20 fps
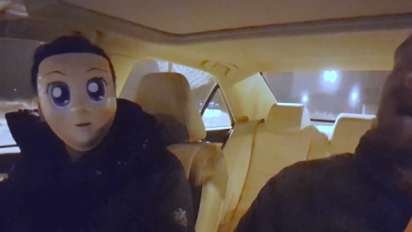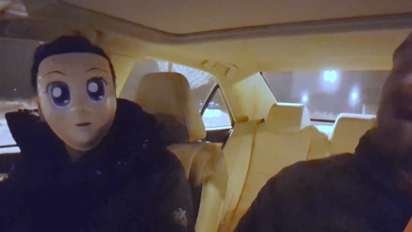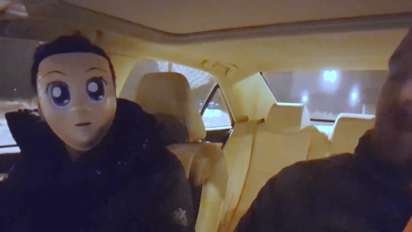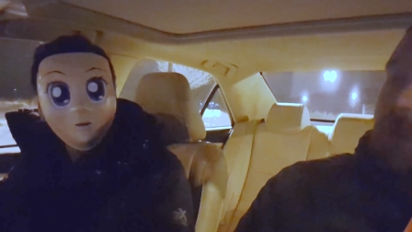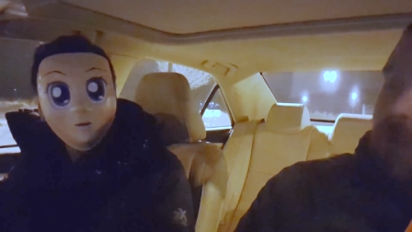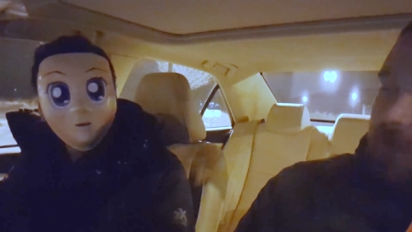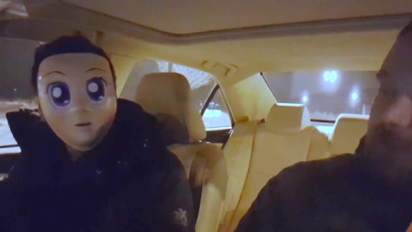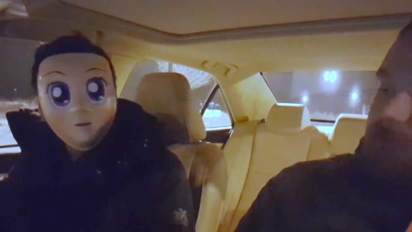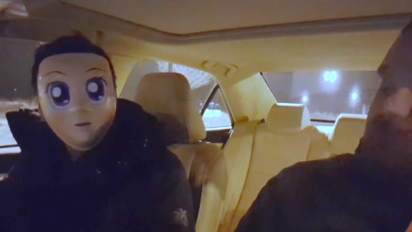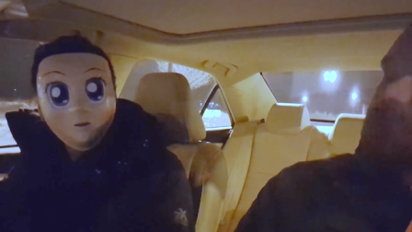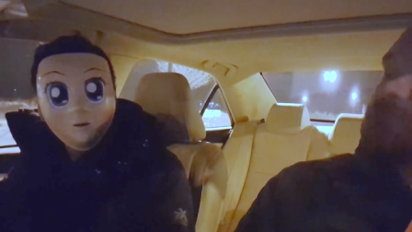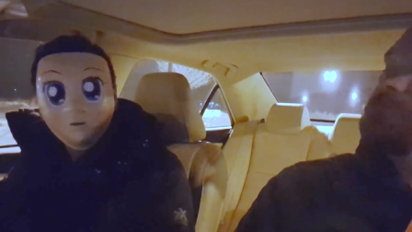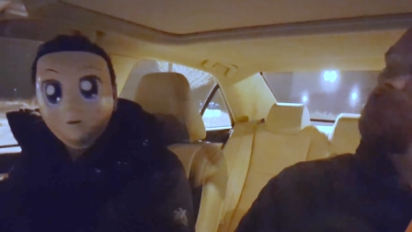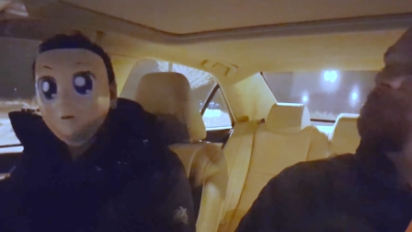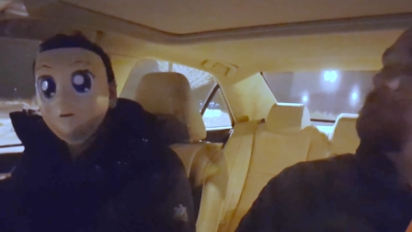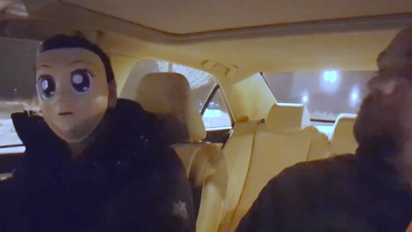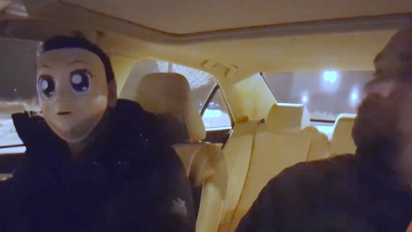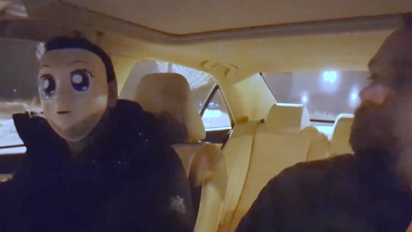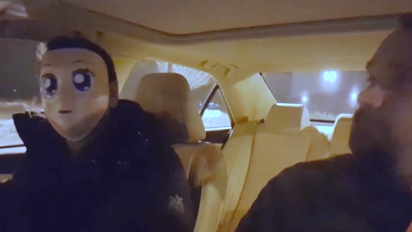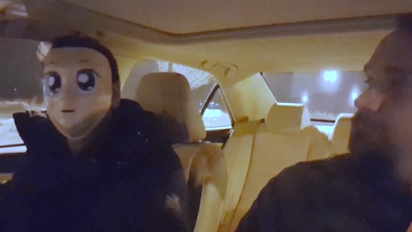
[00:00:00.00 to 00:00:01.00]
Okay.
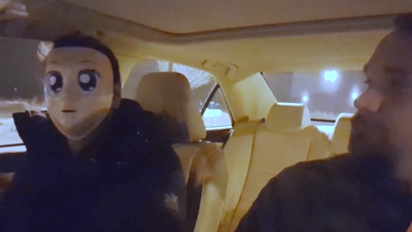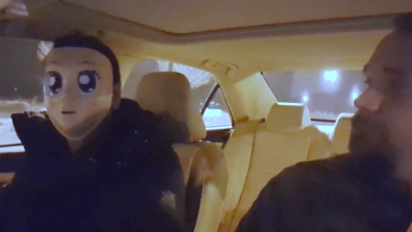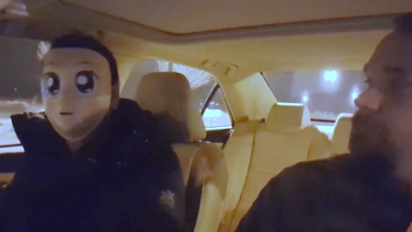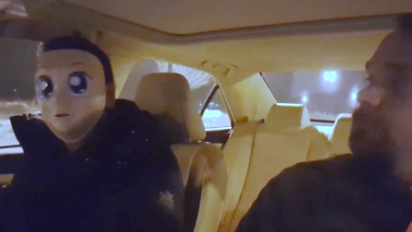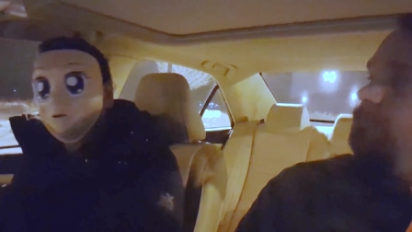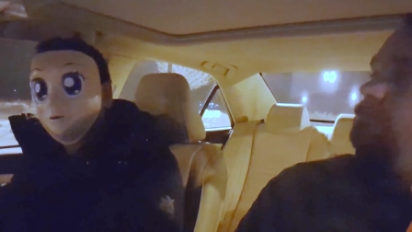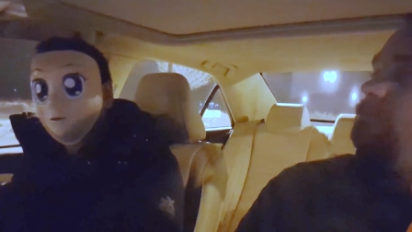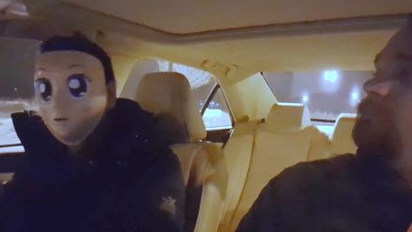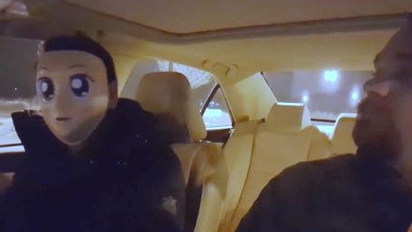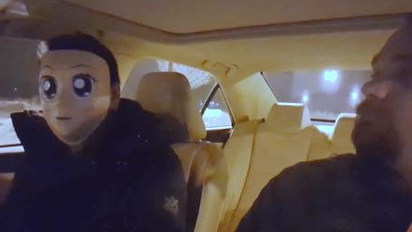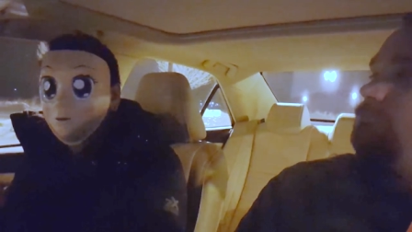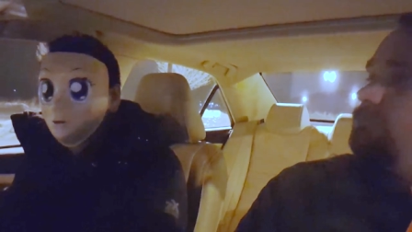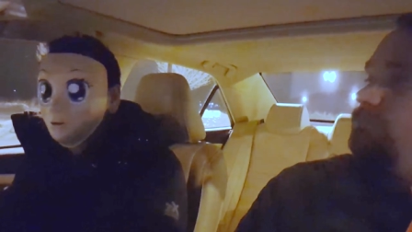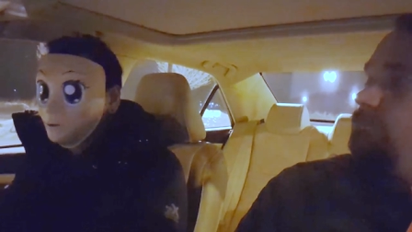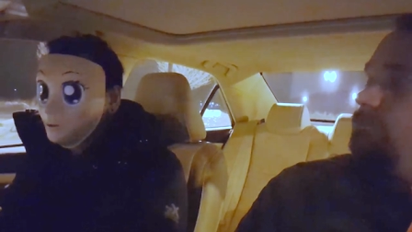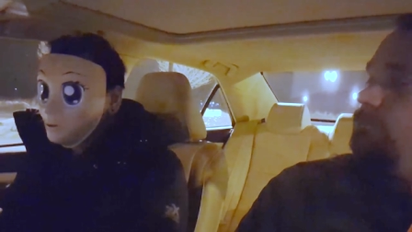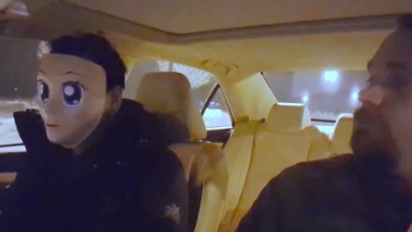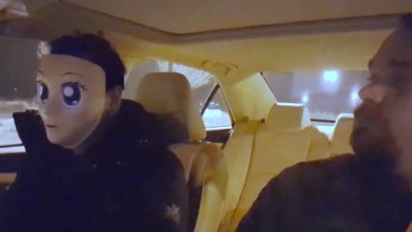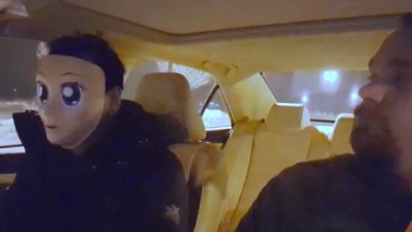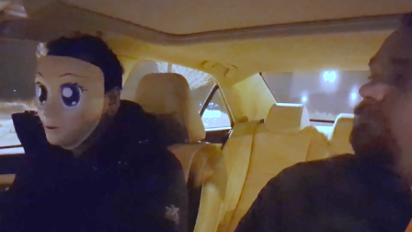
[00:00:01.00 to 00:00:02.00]
Like, so there's
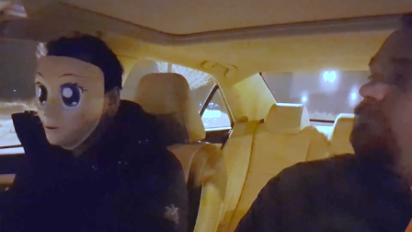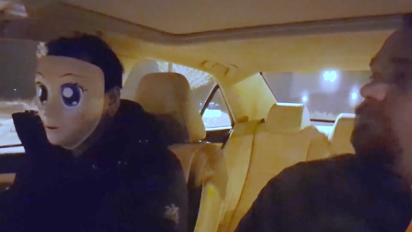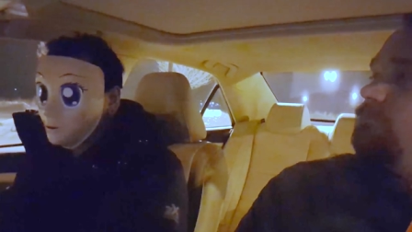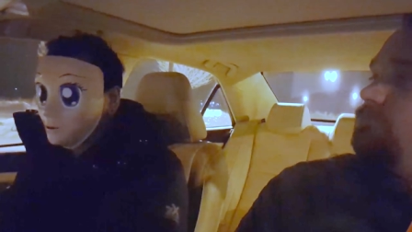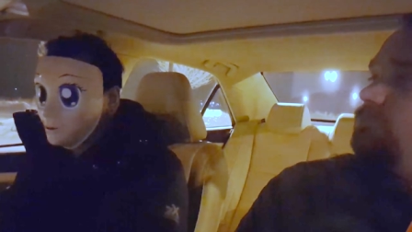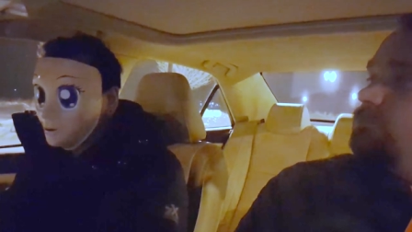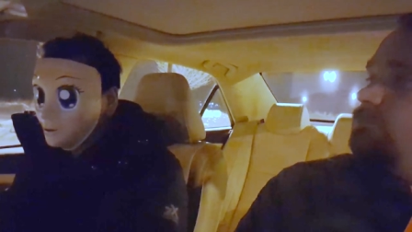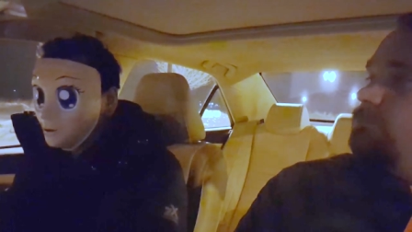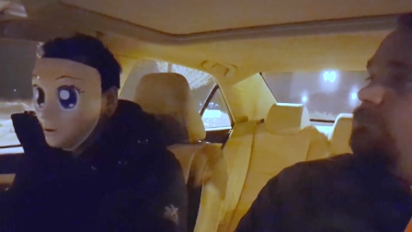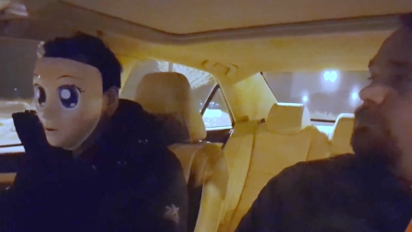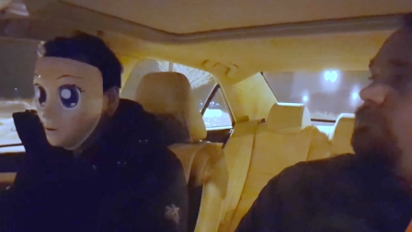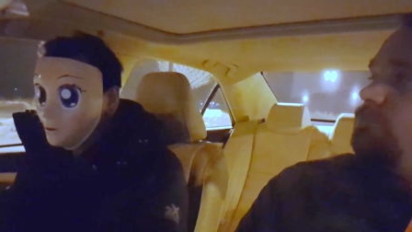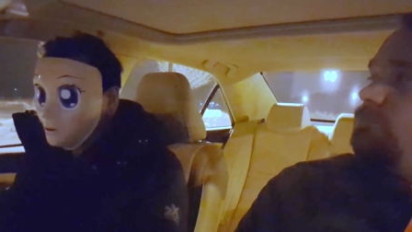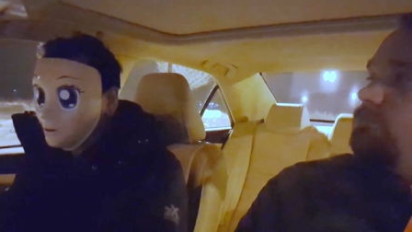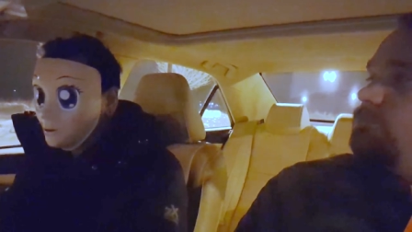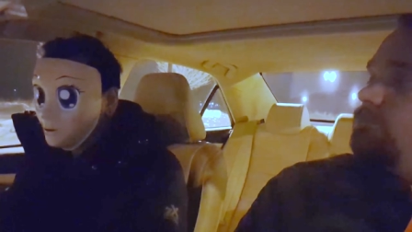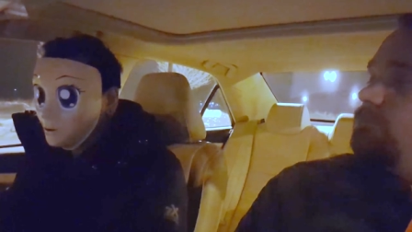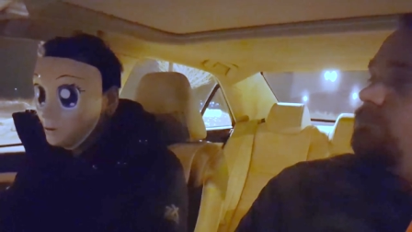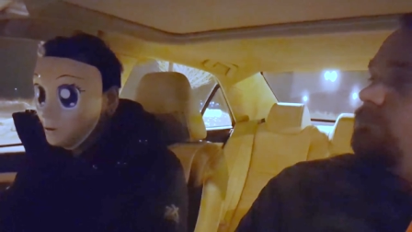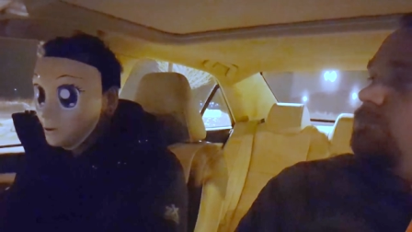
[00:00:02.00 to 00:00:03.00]
just different,
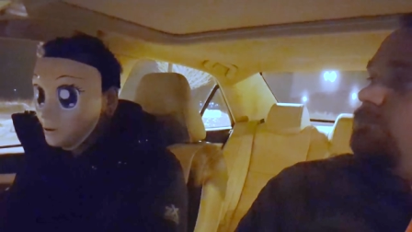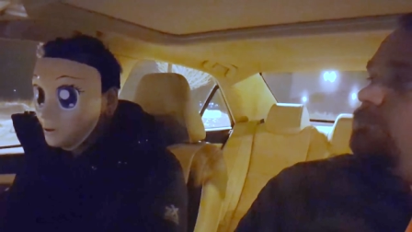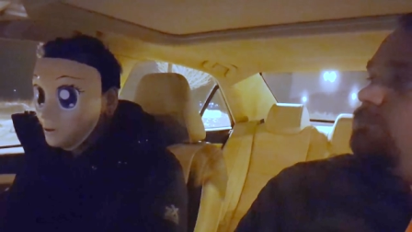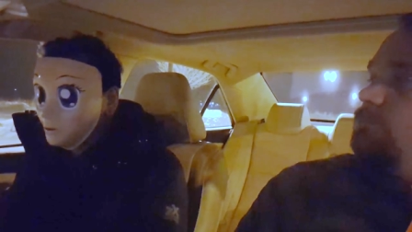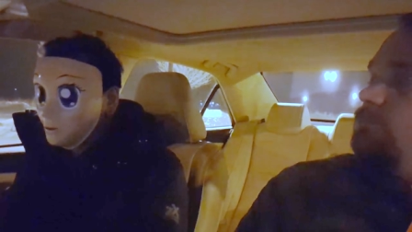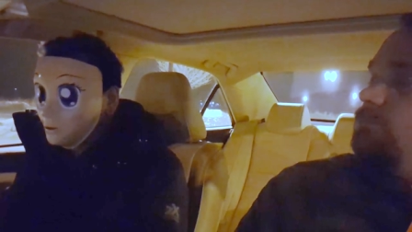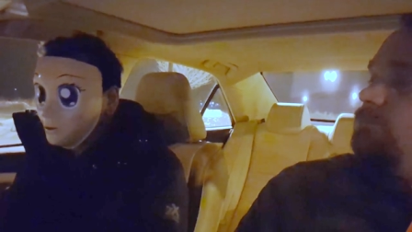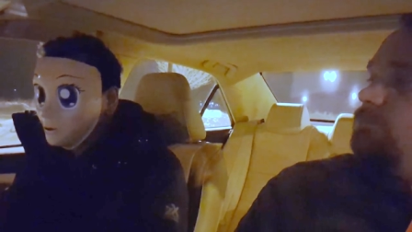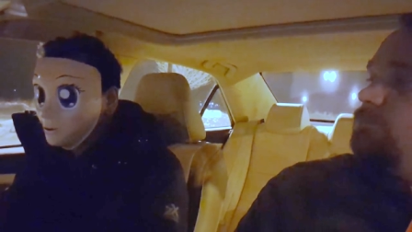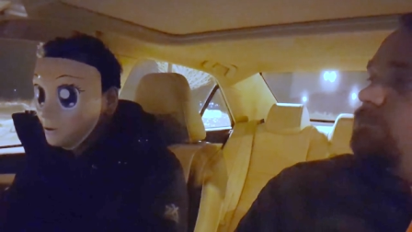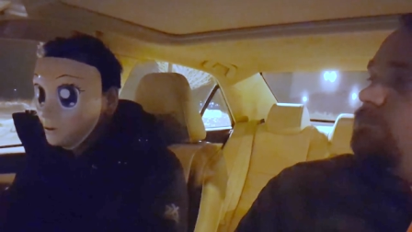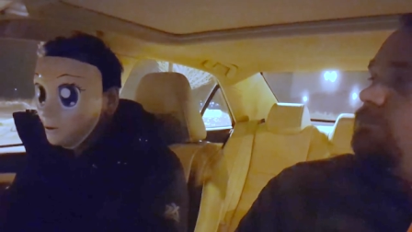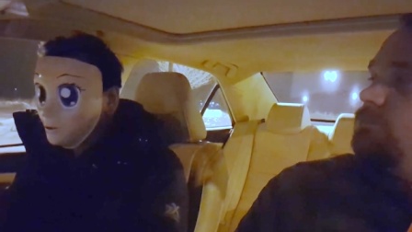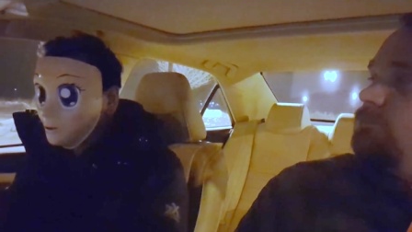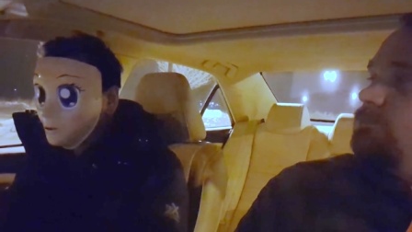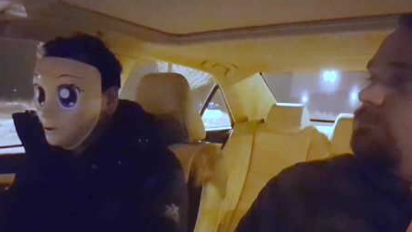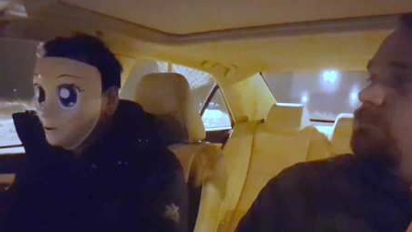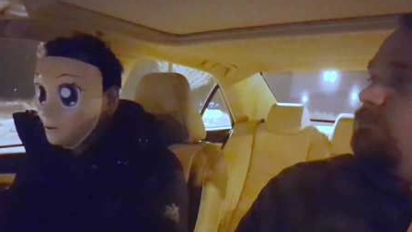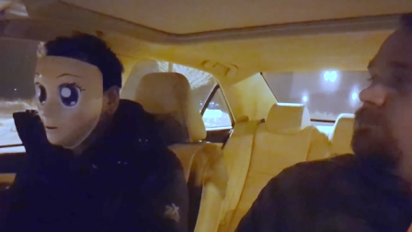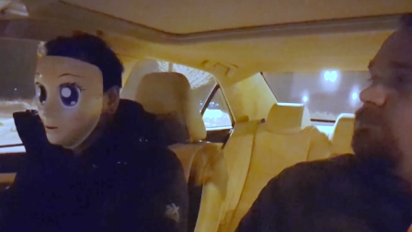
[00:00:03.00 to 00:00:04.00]
uh,
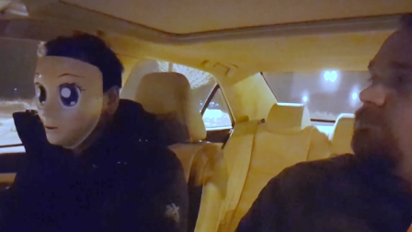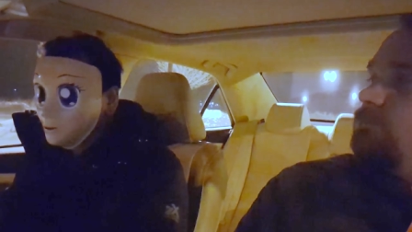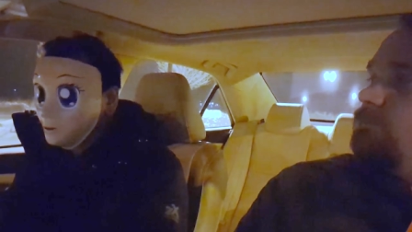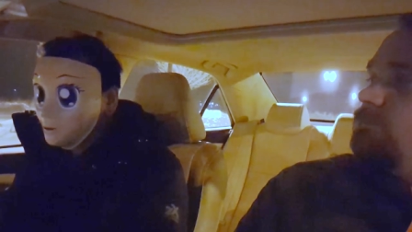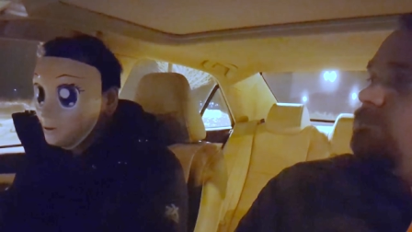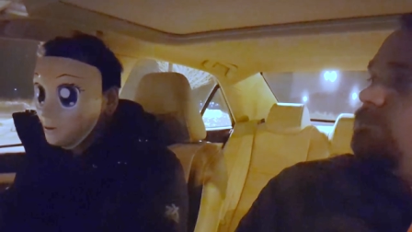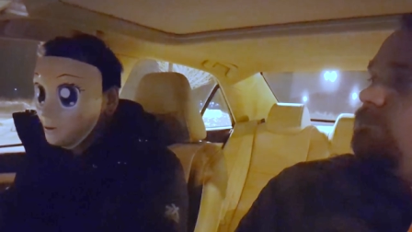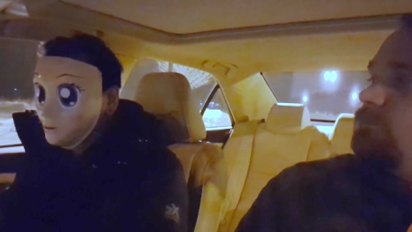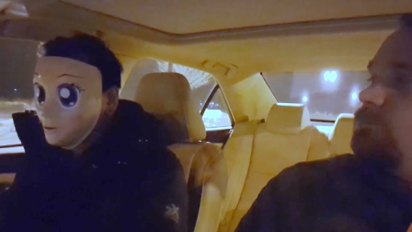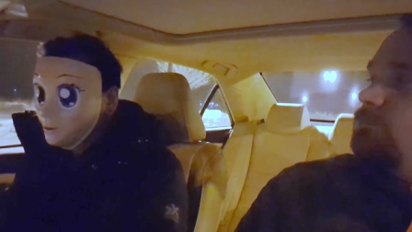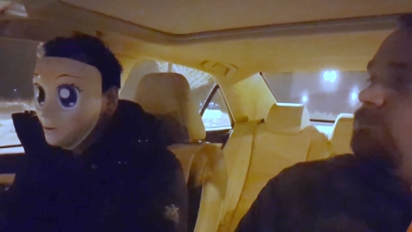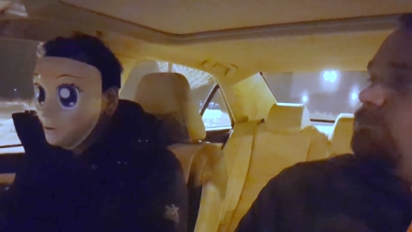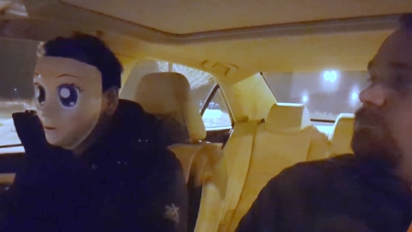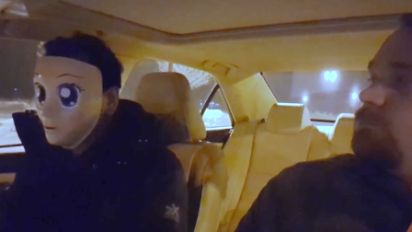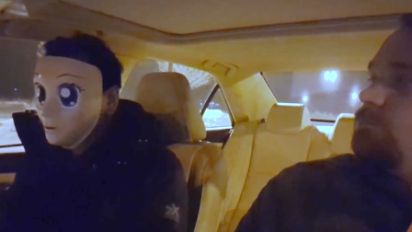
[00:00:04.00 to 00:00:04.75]
I guess,